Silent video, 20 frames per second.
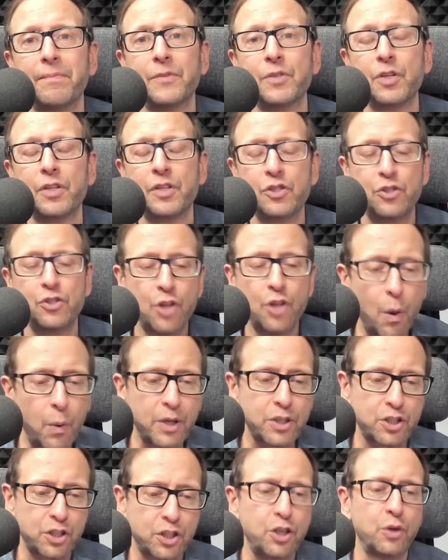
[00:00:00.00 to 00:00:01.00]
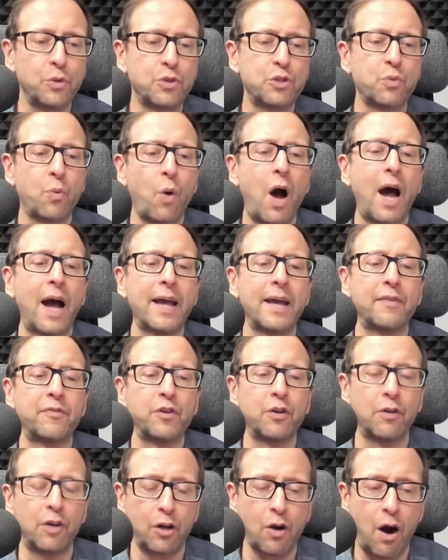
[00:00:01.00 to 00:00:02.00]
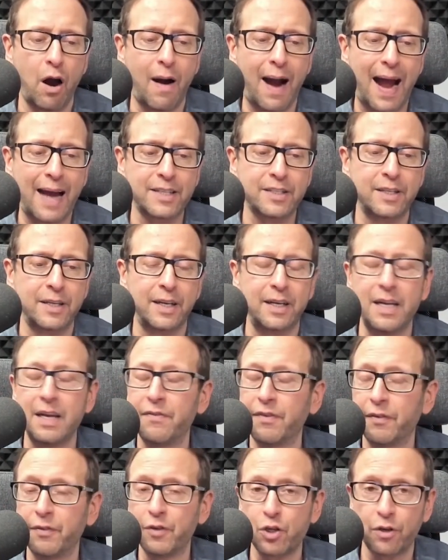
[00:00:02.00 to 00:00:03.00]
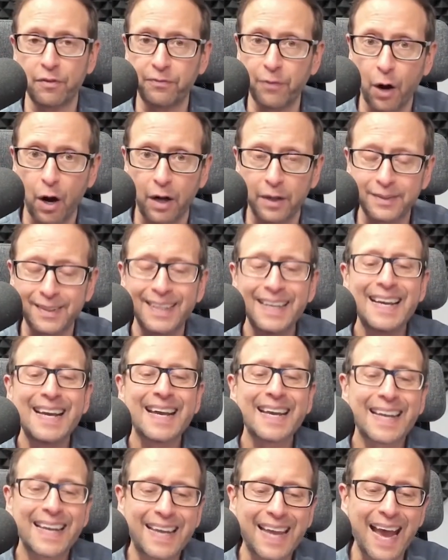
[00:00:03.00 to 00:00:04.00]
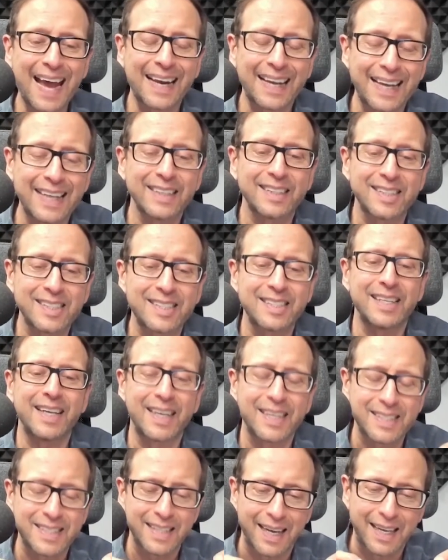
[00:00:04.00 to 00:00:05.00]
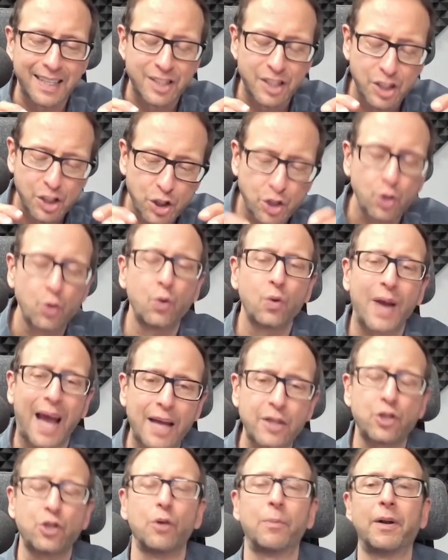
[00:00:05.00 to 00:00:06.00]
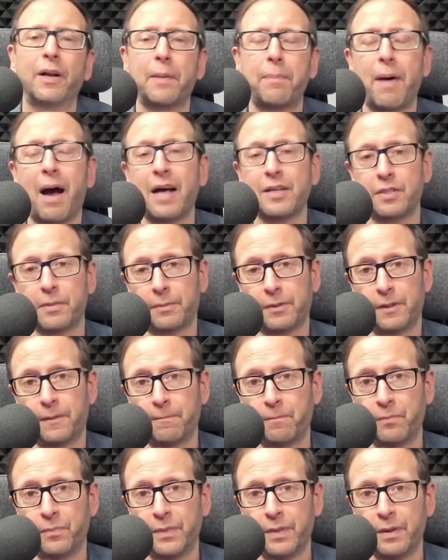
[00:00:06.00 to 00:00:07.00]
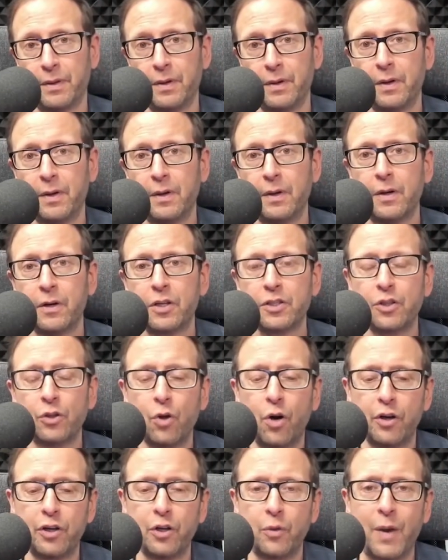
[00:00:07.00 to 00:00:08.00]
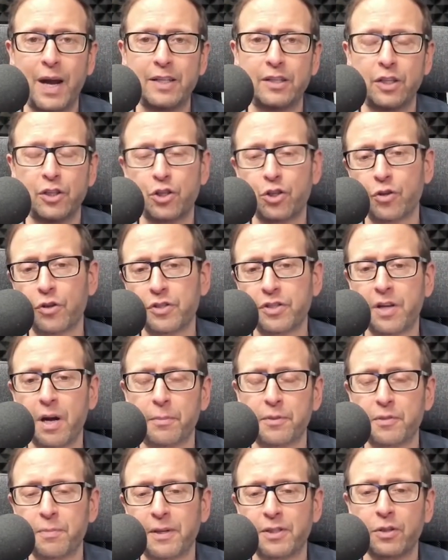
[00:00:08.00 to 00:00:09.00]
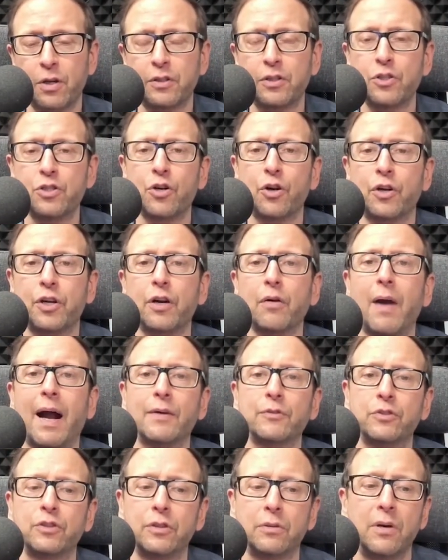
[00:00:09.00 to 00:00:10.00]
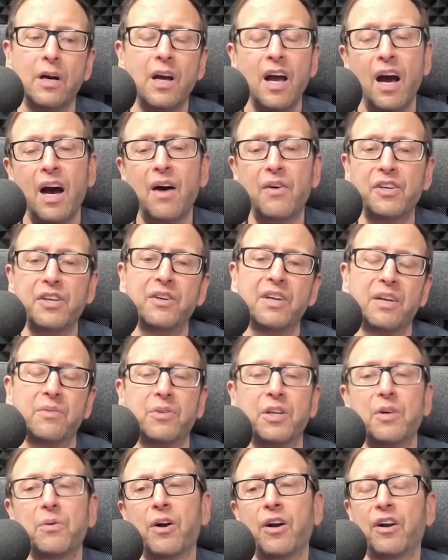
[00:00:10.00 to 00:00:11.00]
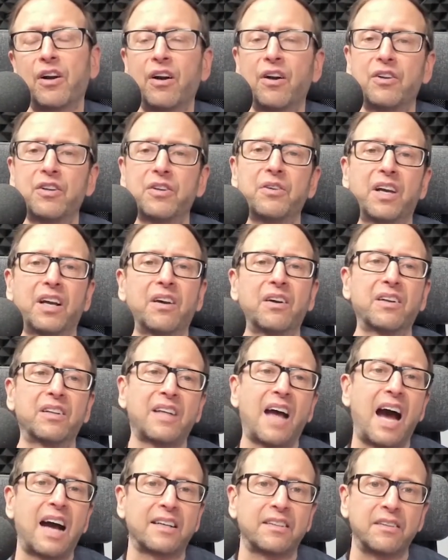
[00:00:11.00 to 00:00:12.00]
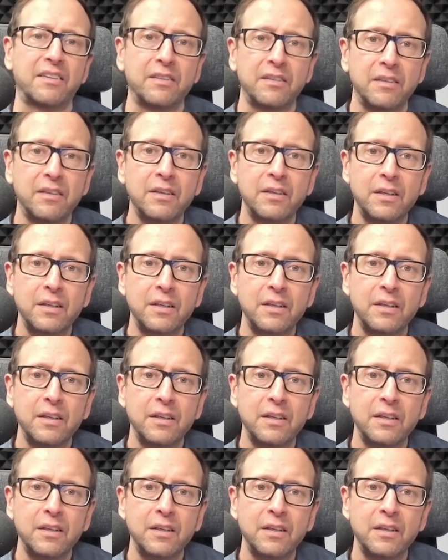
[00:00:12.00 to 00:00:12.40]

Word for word: So there's no excuse why, if you're in a car accident, even if it's your fault, get in to see us as soon as humanly possible. Because the longer you wait, the insurance companies may start to jerk you around too. Oh, you weren't hurt. You didn't go to doctor.